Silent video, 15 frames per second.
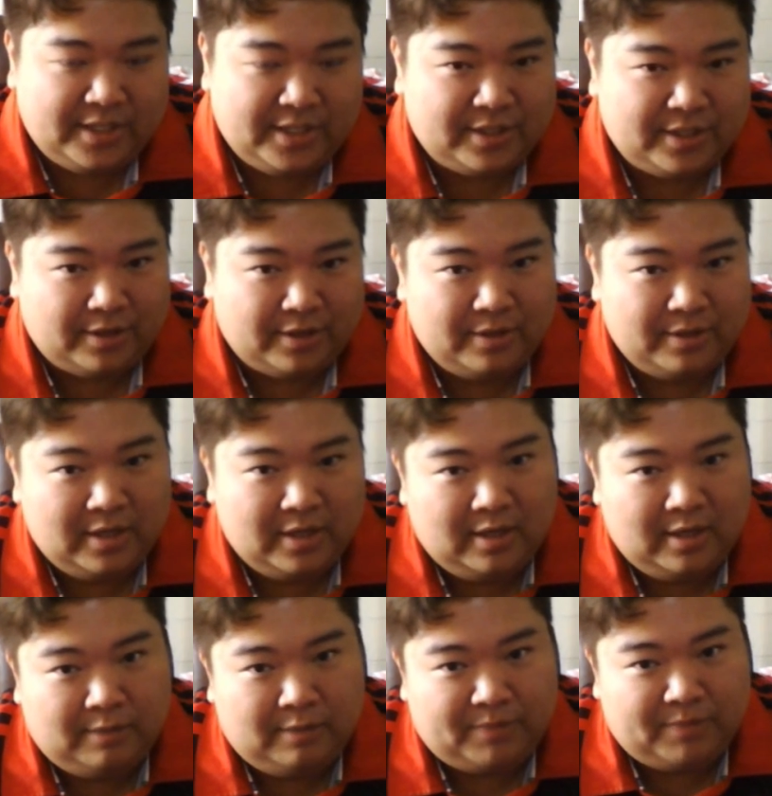So
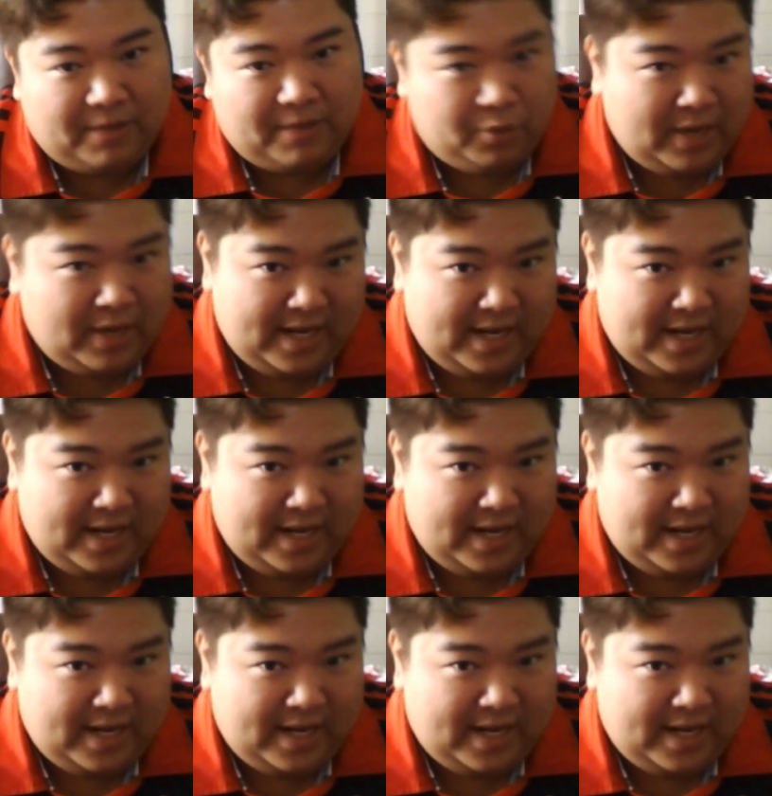if you get